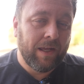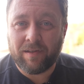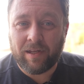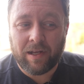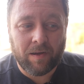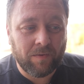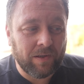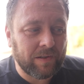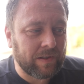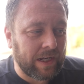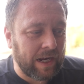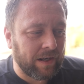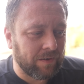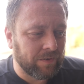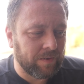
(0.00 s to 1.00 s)
You know, this
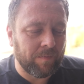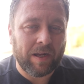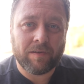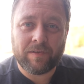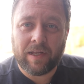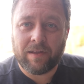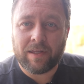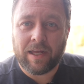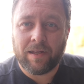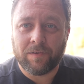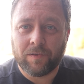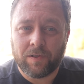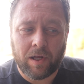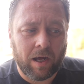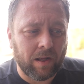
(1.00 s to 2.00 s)
scanner is about
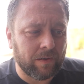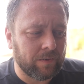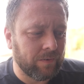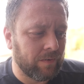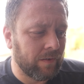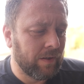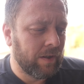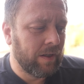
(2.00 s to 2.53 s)
$10,000.